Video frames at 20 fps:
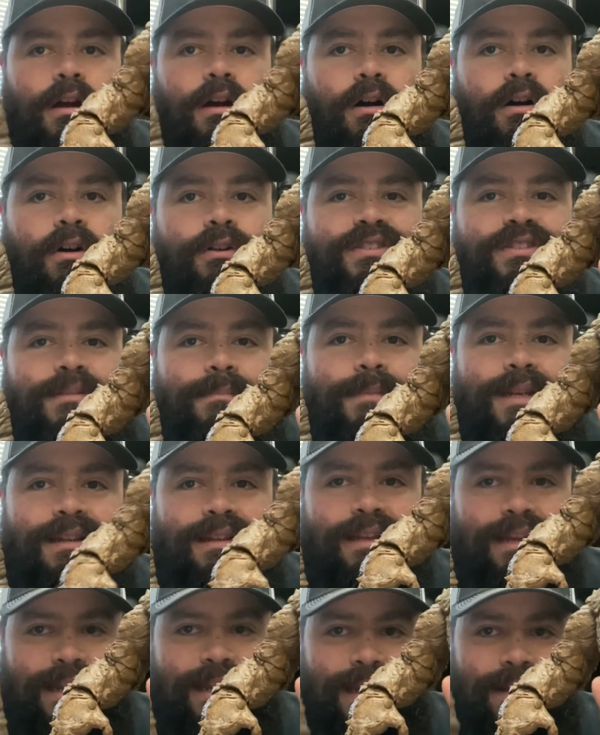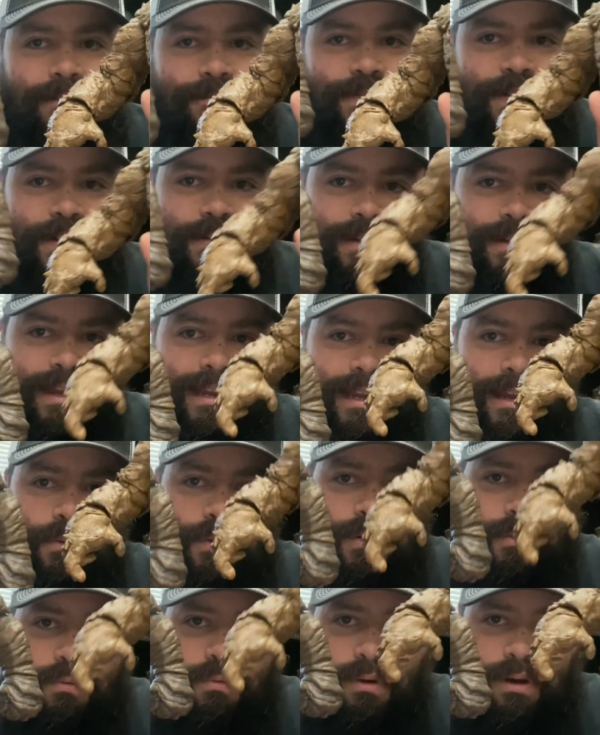Ultimately, I feel like I
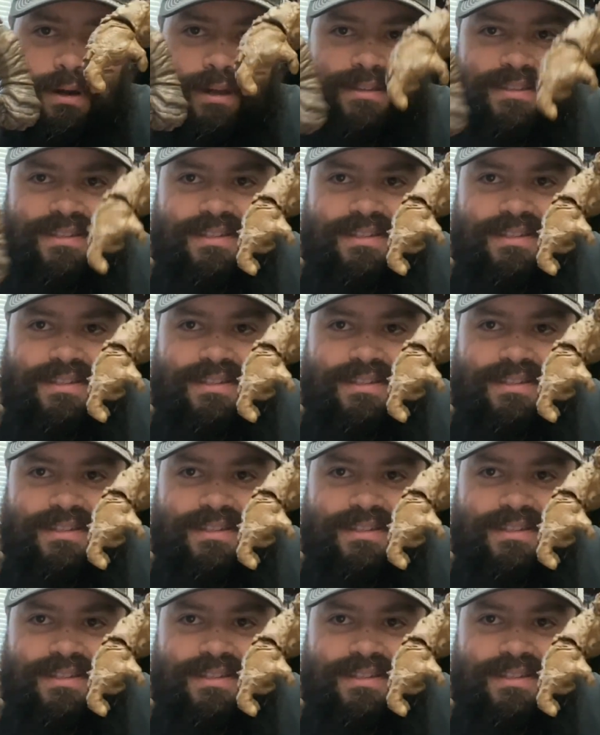would want